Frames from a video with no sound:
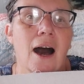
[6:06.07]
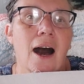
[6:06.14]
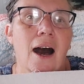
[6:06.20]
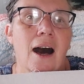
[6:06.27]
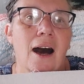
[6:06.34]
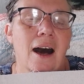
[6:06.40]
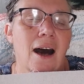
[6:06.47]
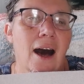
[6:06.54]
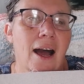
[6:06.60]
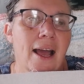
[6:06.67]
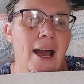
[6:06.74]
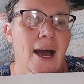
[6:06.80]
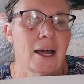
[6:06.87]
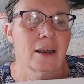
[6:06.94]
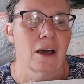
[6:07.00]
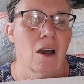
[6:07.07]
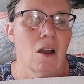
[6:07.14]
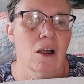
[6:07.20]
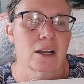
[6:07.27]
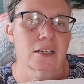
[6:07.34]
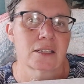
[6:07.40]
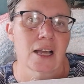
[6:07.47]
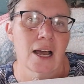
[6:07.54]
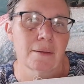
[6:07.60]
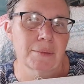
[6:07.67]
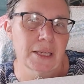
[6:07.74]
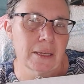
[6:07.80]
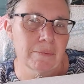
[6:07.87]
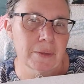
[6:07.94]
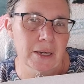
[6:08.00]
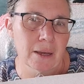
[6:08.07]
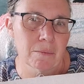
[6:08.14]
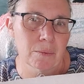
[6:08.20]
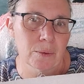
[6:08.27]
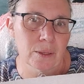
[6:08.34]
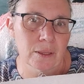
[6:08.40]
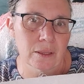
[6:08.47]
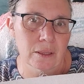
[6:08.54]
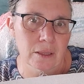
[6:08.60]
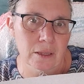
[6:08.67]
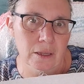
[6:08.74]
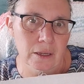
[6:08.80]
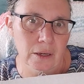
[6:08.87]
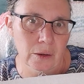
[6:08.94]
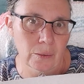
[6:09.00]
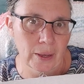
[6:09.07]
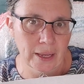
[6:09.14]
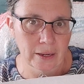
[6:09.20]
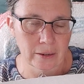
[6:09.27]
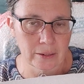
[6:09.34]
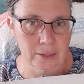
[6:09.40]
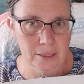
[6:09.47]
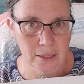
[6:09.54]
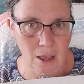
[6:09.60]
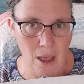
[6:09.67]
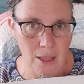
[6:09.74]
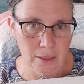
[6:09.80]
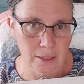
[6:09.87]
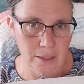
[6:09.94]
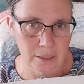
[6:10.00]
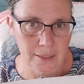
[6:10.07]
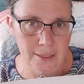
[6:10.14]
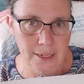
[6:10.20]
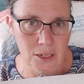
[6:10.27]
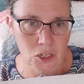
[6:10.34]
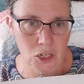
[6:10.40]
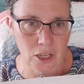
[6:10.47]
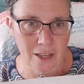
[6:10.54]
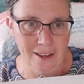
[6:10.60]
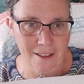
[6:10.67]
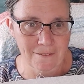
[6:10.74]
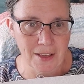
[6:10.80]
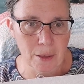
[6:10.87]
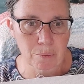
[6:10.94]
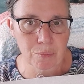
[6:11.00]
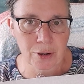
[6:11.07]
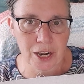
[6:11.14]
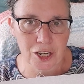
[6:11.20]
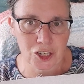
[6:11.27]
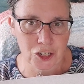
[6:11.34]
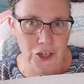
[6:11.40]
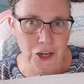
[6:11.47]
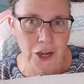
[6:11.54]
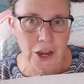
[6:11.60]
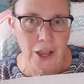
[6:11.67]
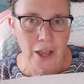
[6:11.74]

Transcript: I had a hard time keeping up with the Quaker in Scotland stitch along. I felt pressure.